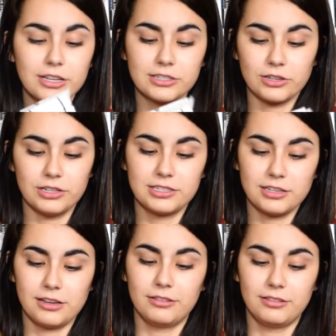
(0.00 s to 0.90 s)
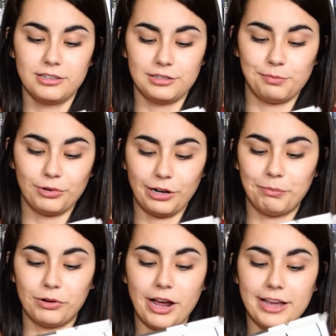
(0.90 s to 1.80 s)
So this is a pretty
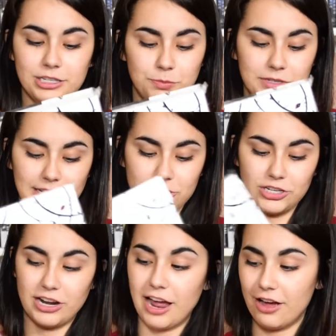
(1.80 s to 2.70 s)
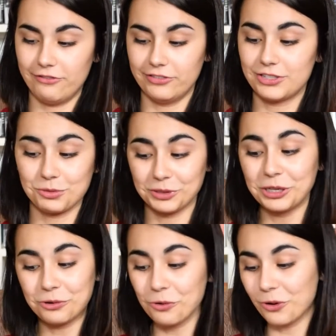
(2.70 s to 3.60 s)
prized possession to have. It's
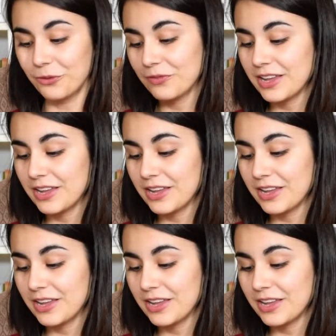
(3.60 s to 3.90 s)
really cool.